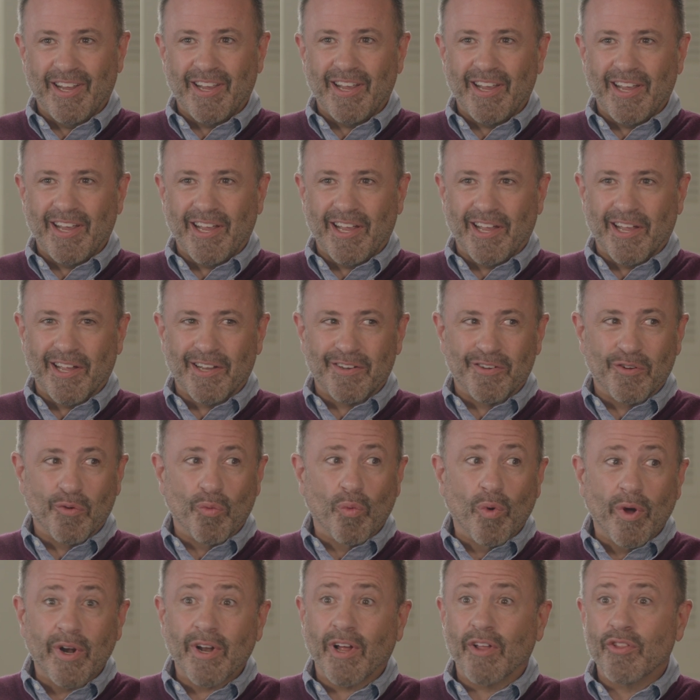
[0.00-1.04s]
And
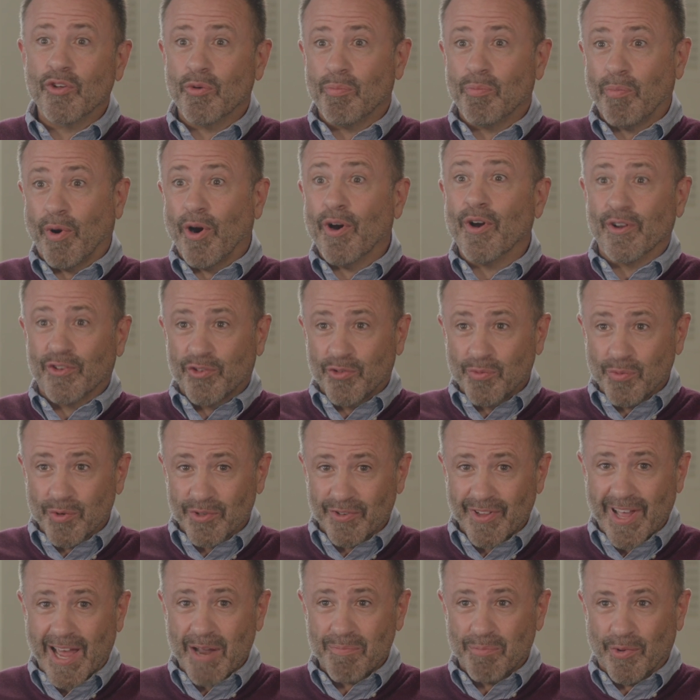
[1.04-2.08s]
what other parts
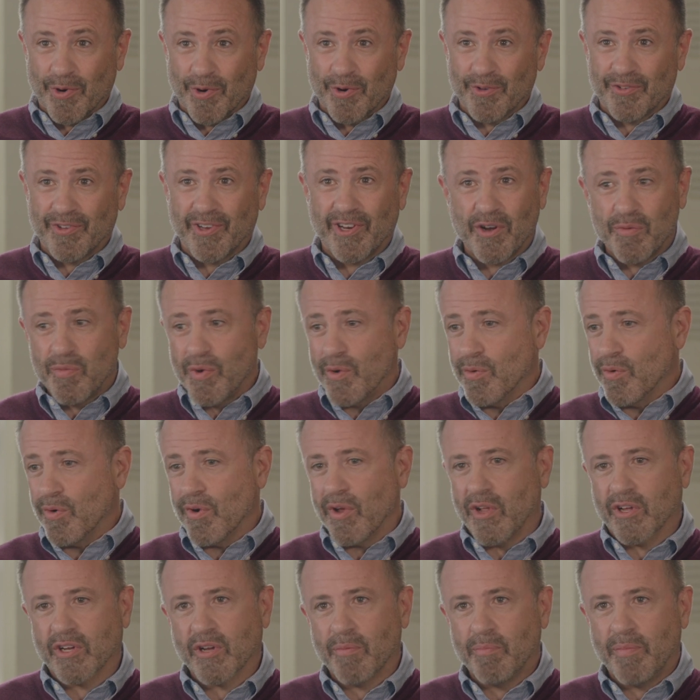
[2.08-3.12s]
was that person? And we were
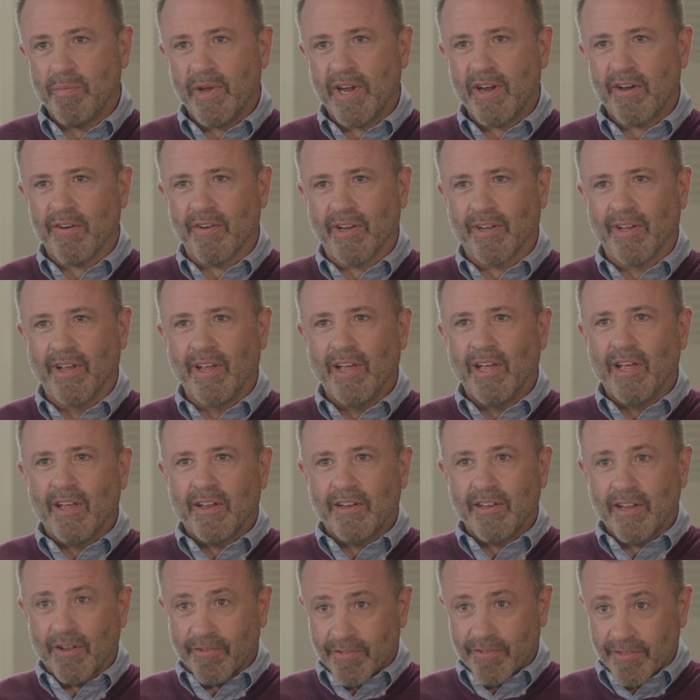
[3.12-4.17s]
all comparing.
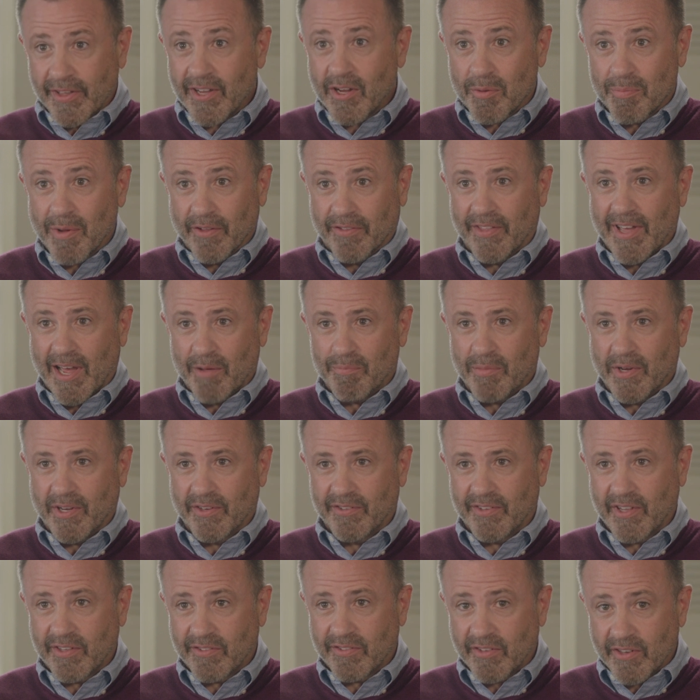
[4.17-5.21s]
Now, think about that
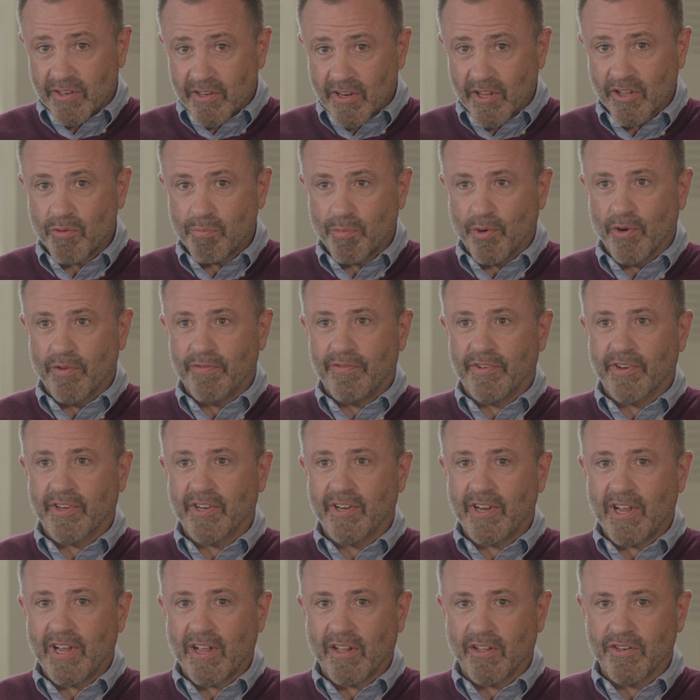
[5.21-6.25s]
because that's another perfect
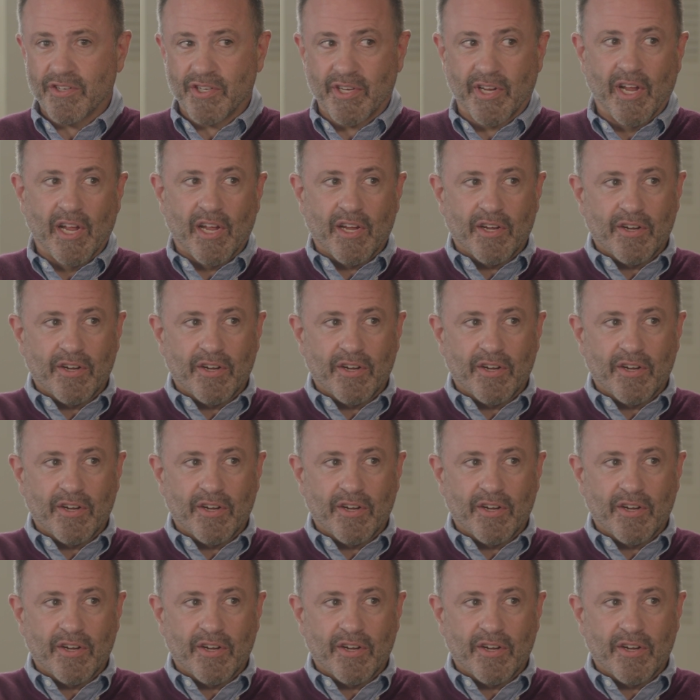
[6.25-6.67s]
analogy.